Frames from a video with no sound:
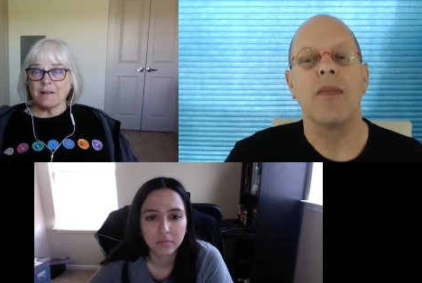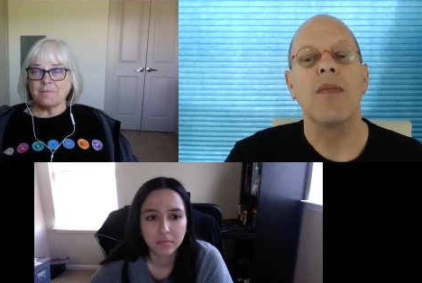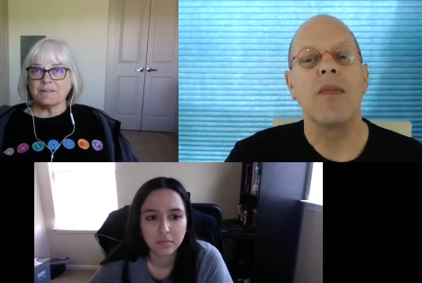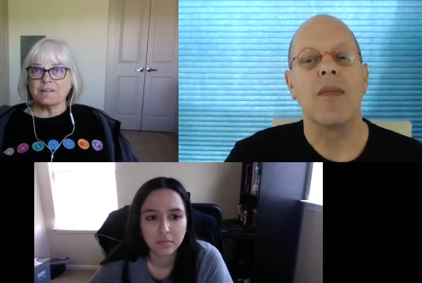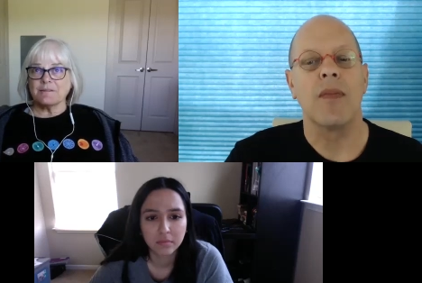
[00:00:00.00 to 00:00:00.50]

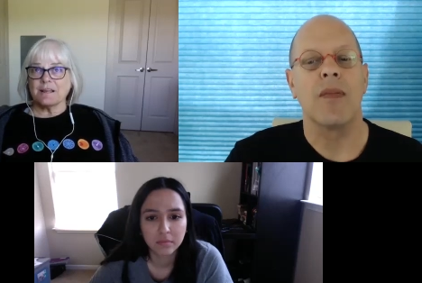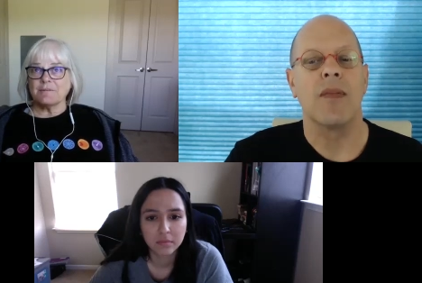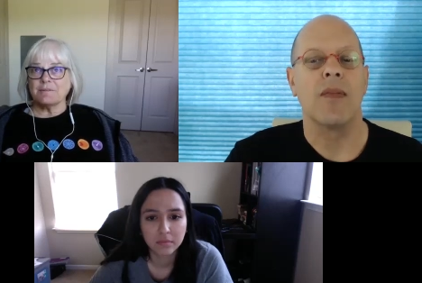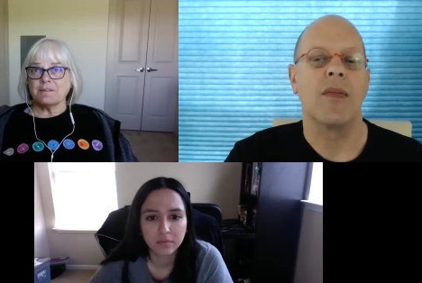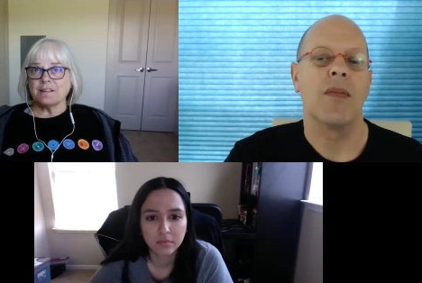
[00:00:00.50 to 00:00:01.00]
Speaker 1: but
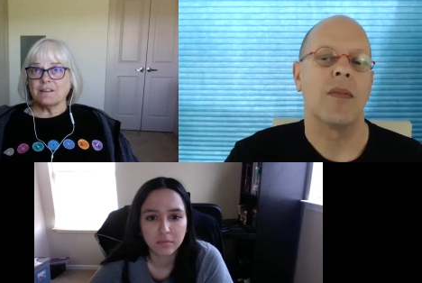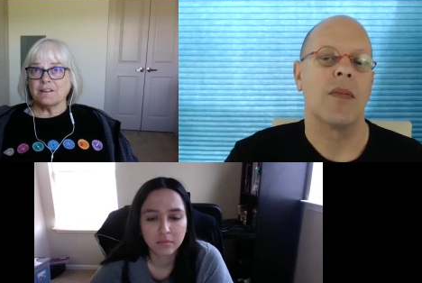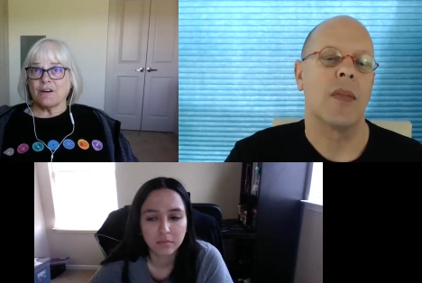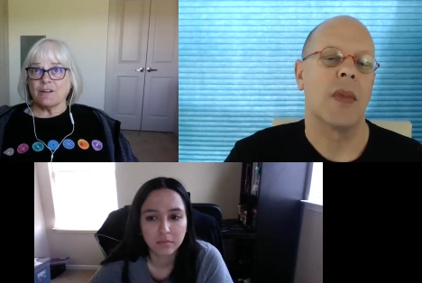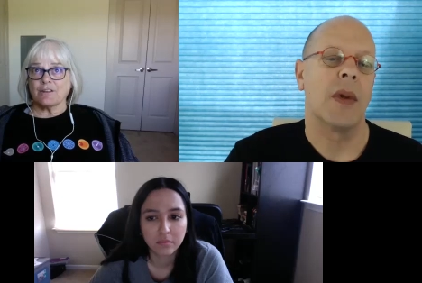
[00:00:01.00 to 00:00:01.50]
sometimes the
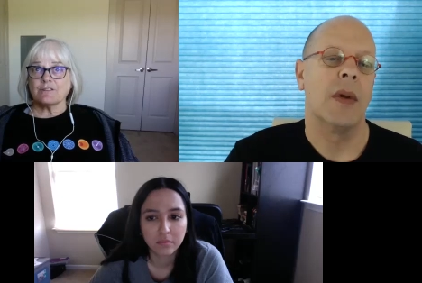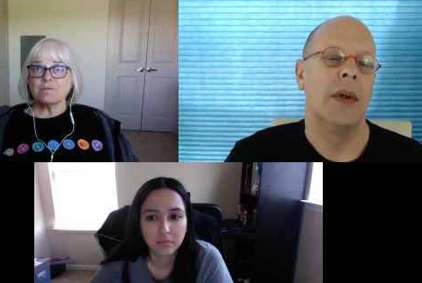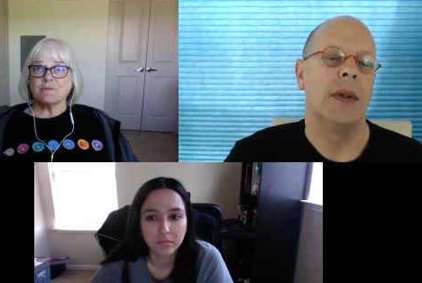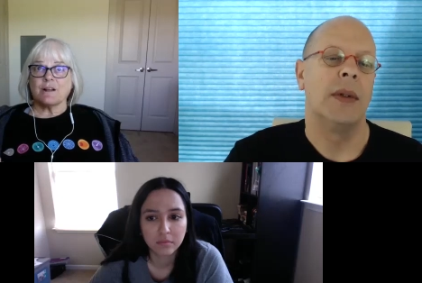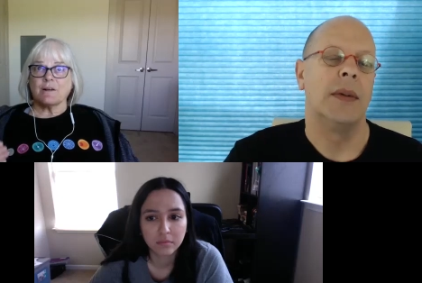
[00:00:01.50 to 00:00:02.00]
authors
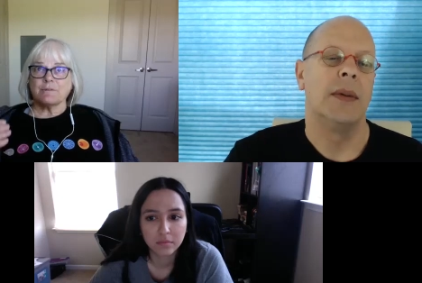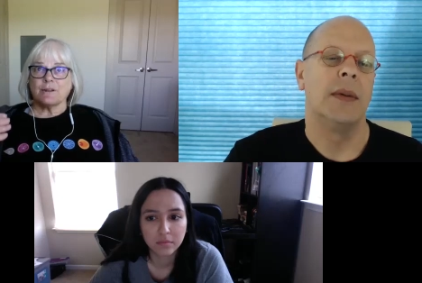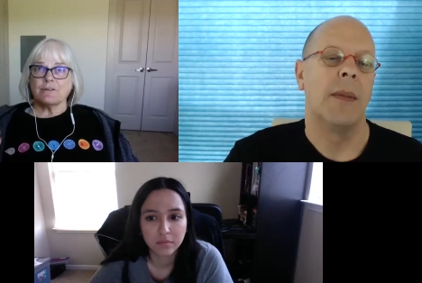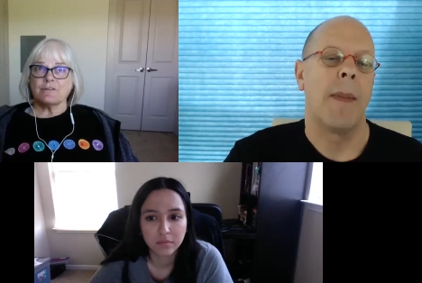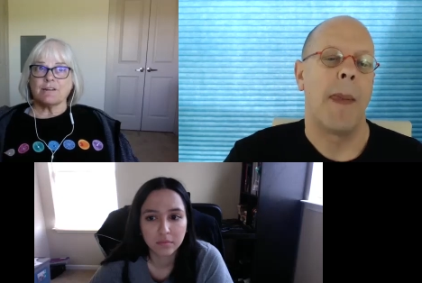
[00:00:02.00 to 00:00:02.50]
will
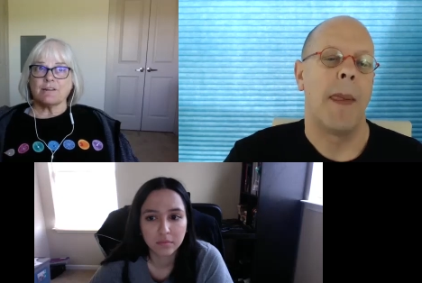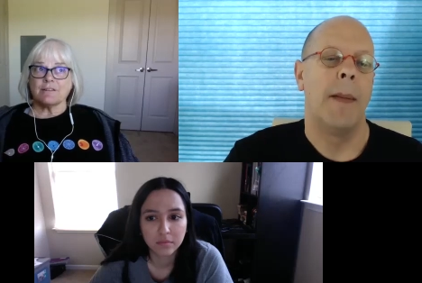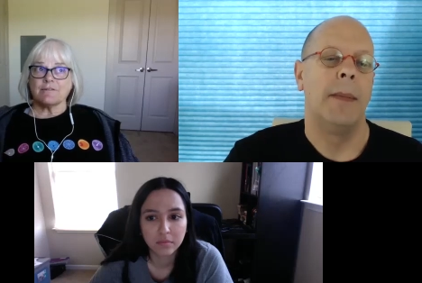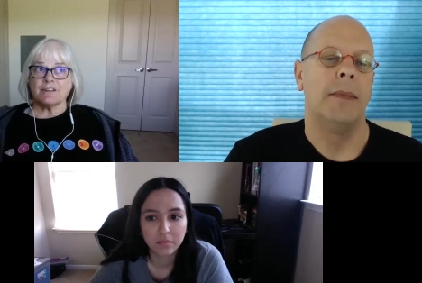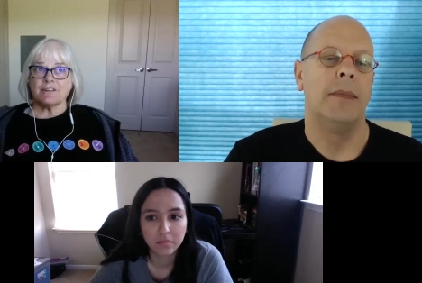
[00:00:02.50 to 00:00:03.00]
upload
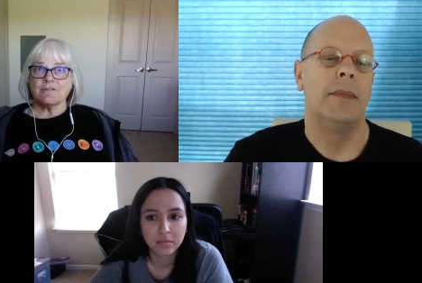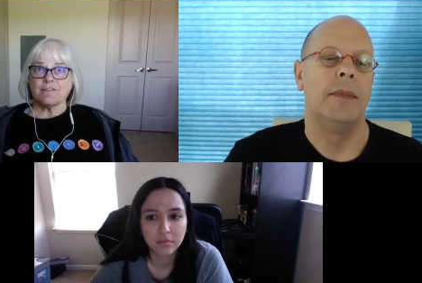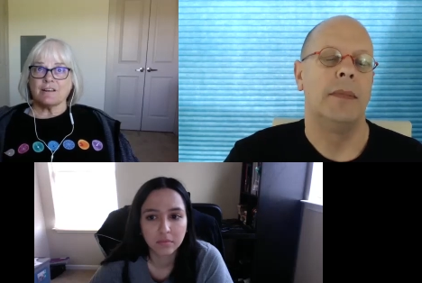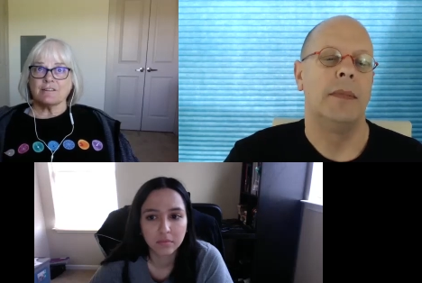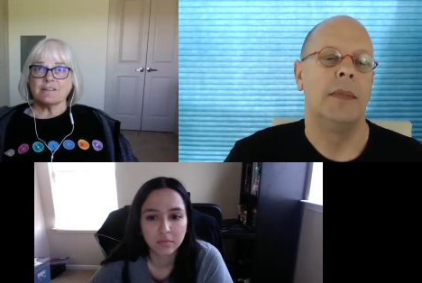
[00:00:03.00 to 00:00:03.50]
the figure
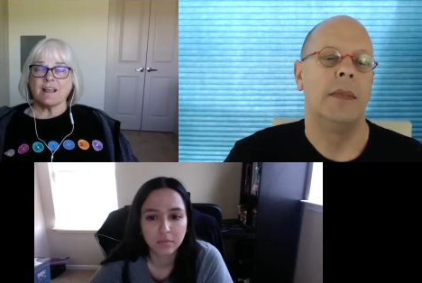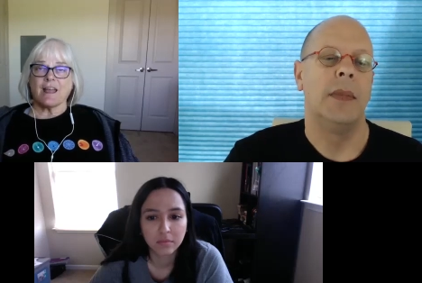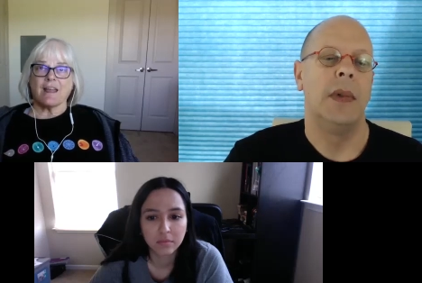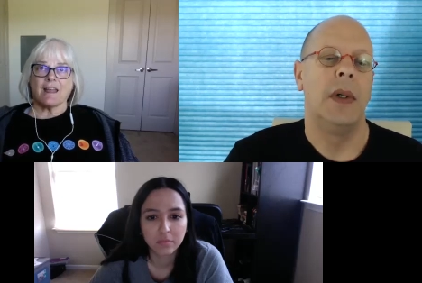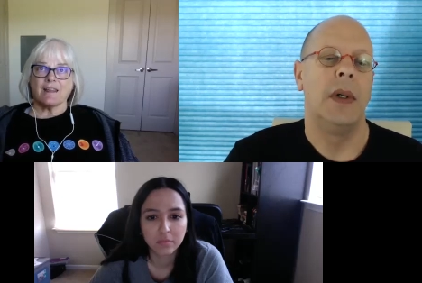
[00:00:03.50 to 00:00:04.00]
files
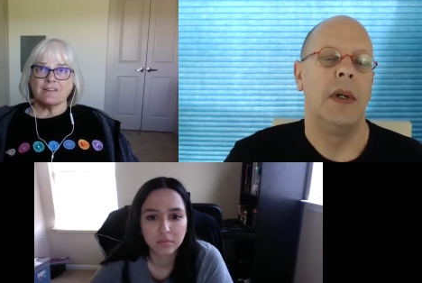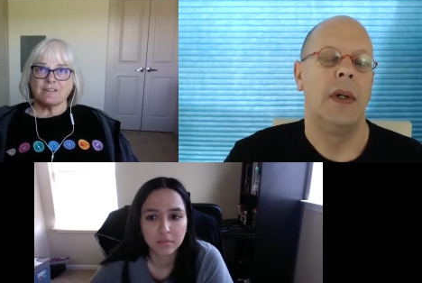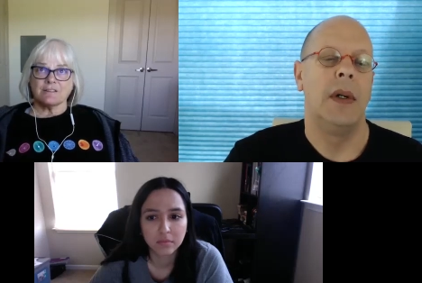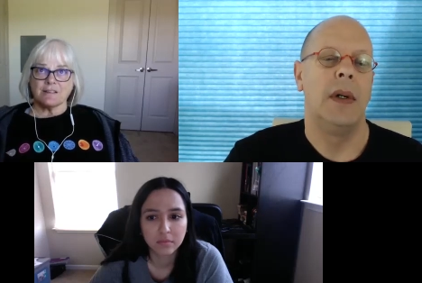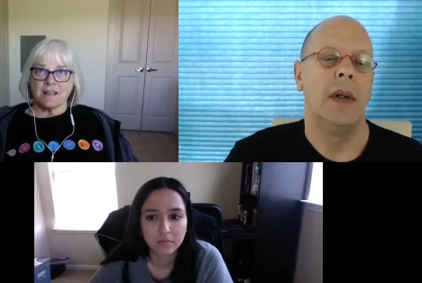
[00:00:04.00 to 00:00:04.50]
and
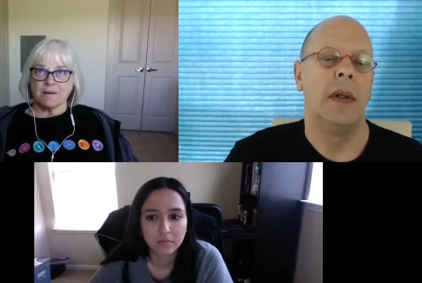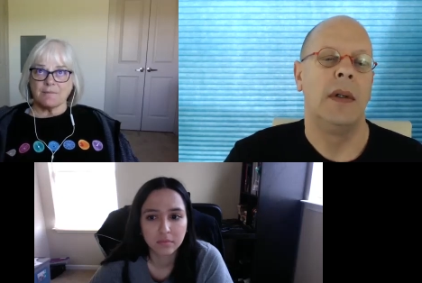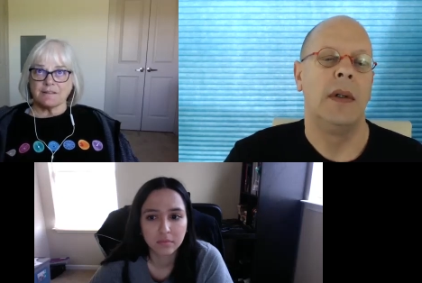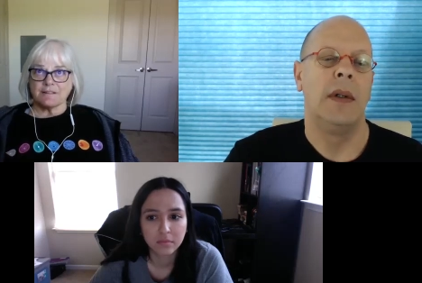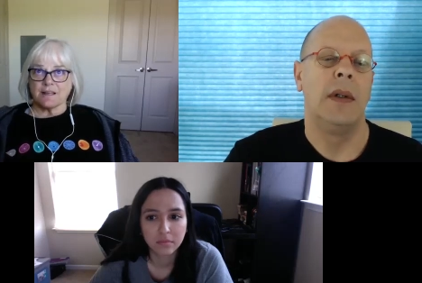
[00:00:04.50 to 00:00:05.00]
just an
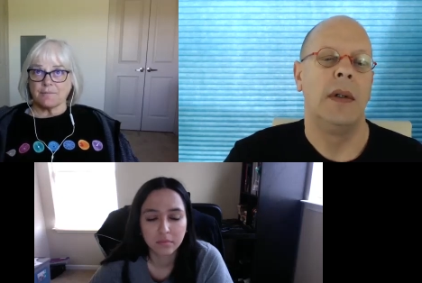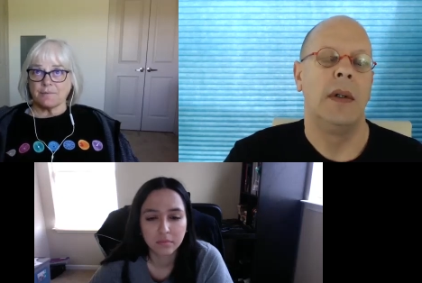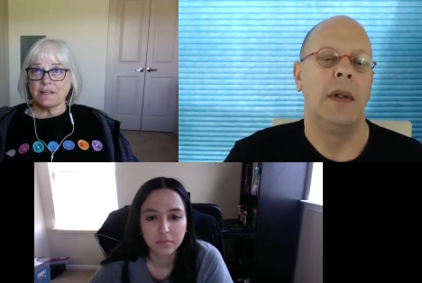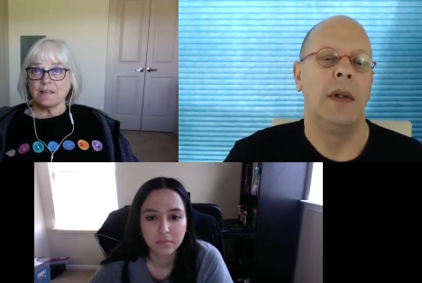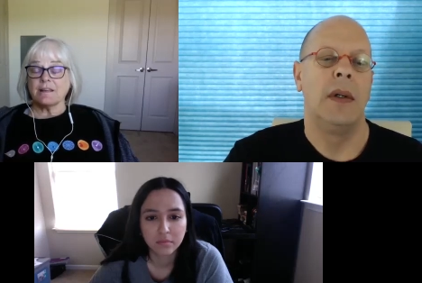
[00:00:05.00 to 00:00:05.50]

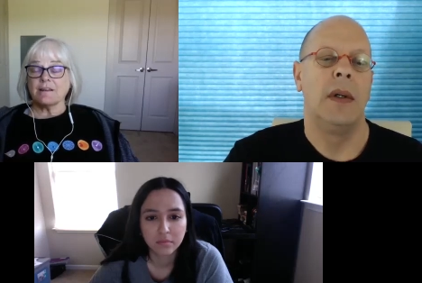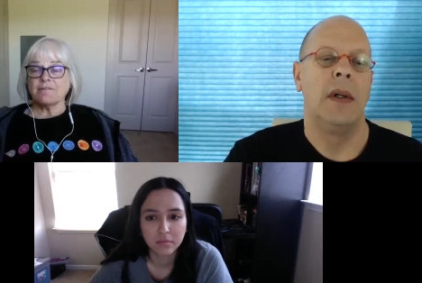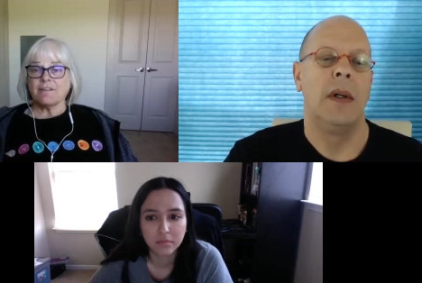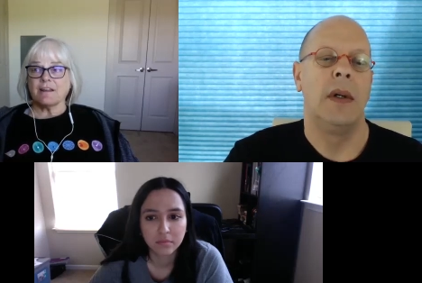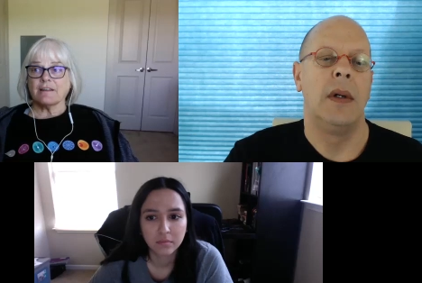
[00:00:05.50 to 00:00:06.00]
ms.pdf
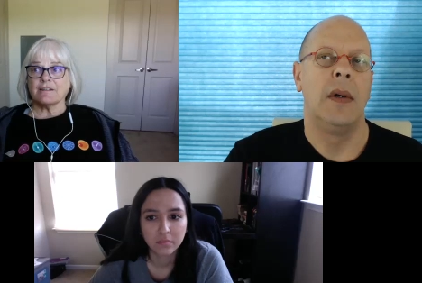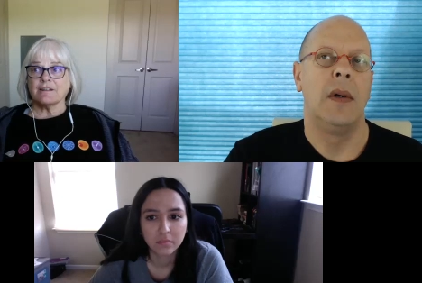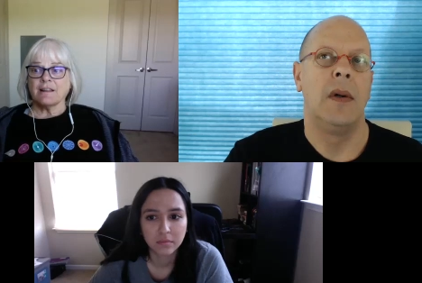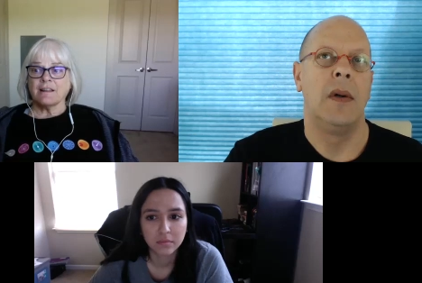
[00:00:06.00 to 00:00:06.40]
file.